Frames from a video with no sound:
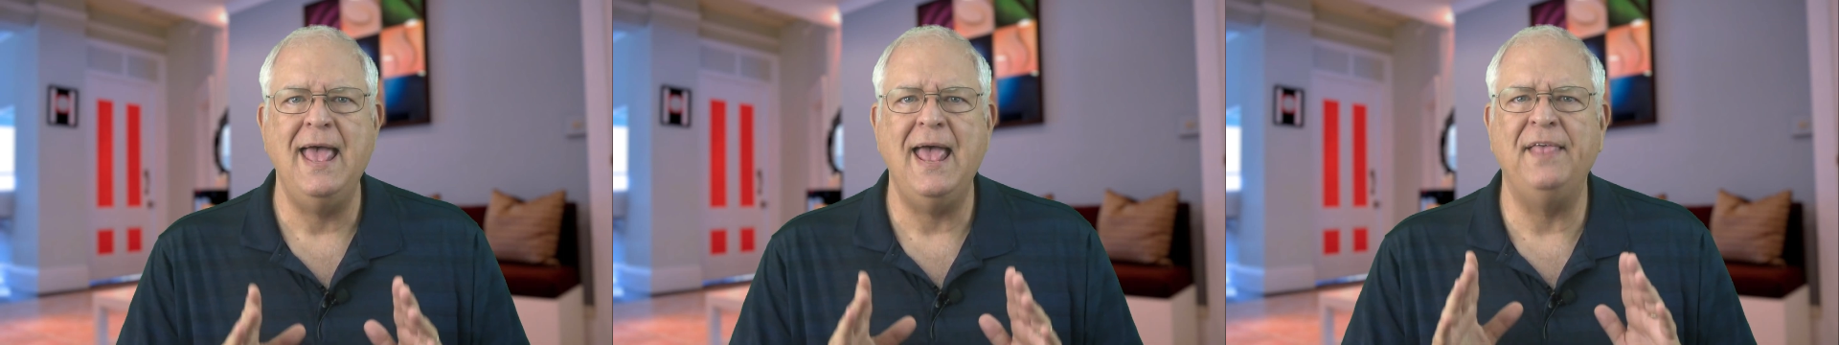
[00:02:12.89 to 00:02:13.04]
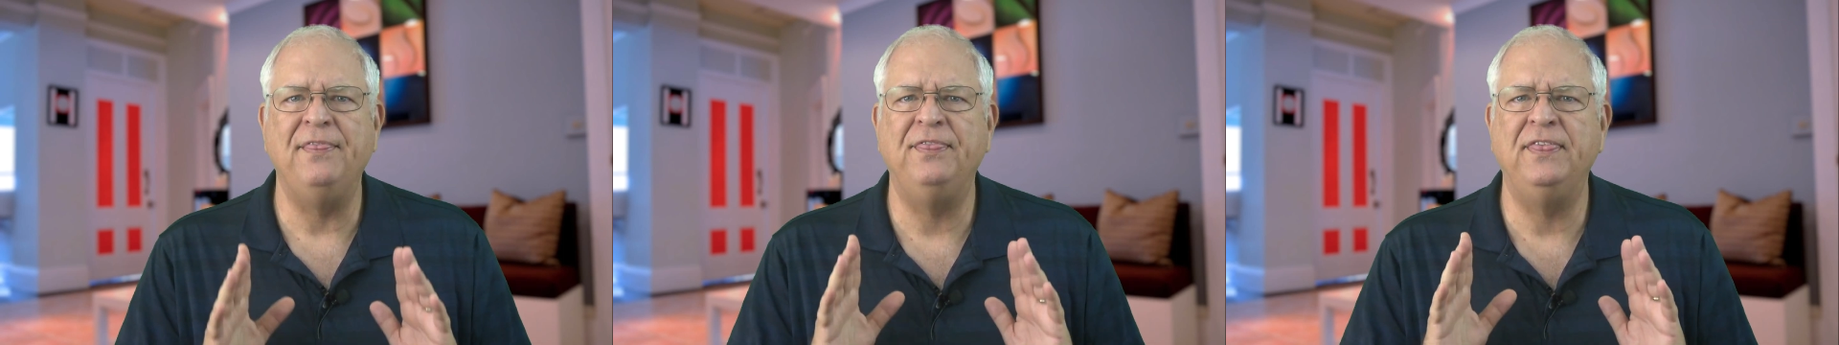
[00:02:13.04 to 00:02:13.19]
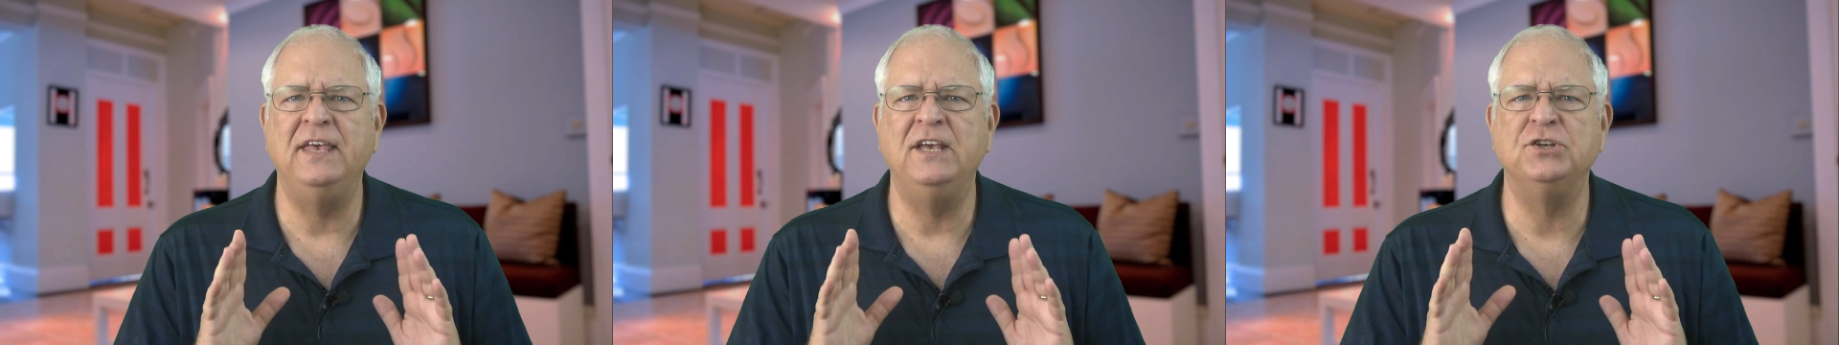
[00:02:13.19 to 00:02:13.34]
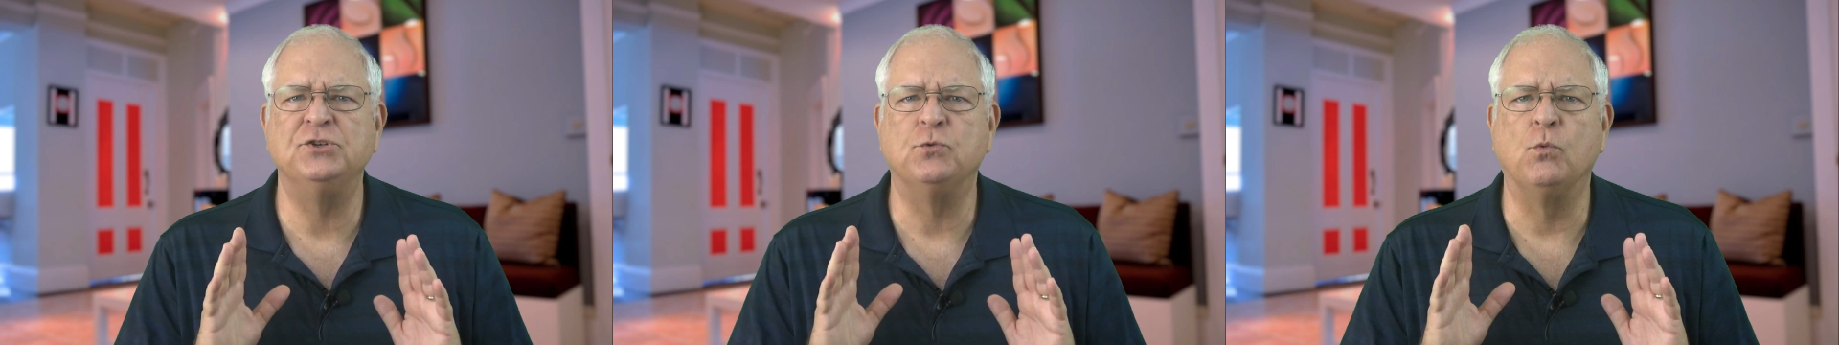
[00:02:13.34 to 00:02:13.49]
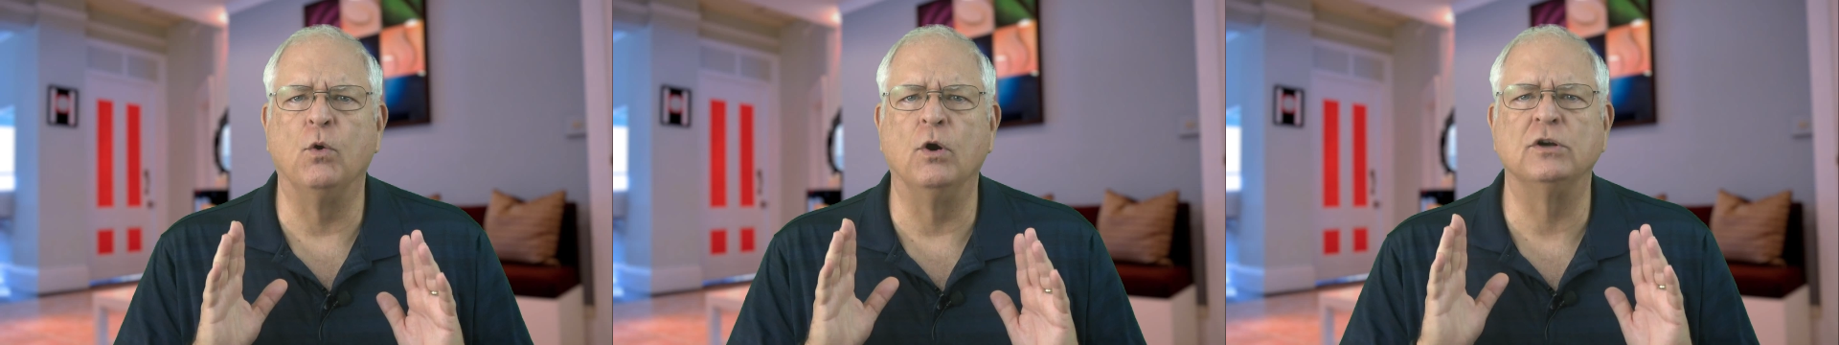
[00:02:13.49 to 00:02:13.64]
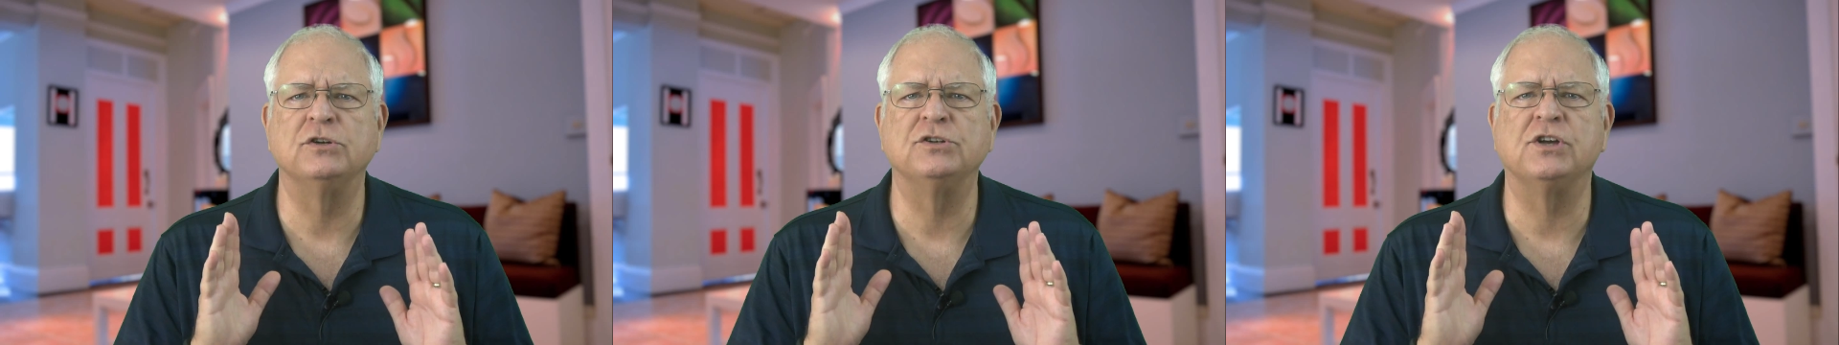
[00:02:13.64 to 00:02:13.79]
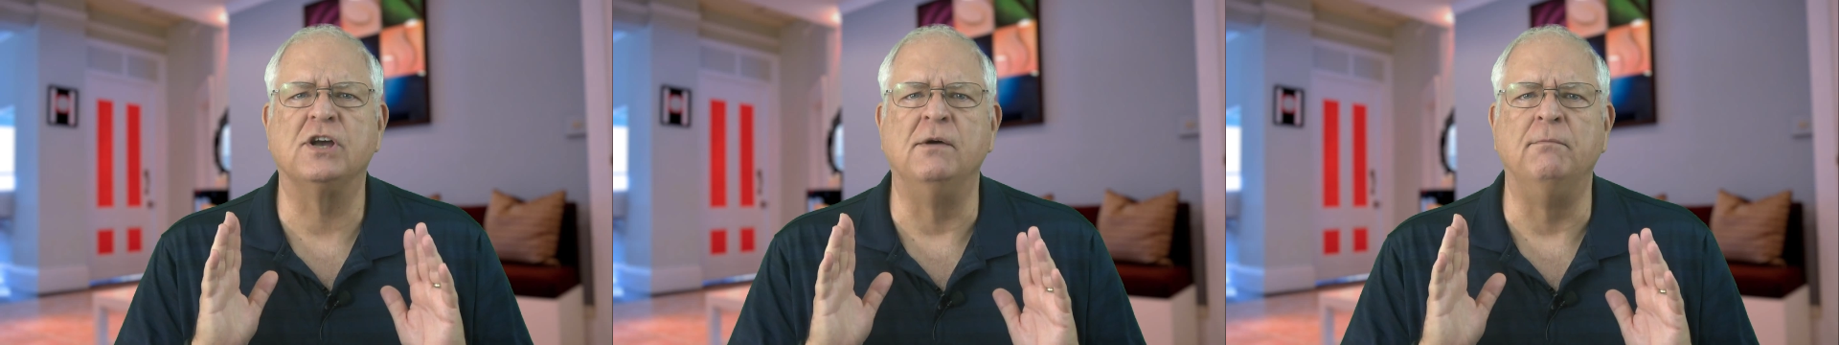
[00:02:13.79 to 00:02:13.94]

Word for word: and things worked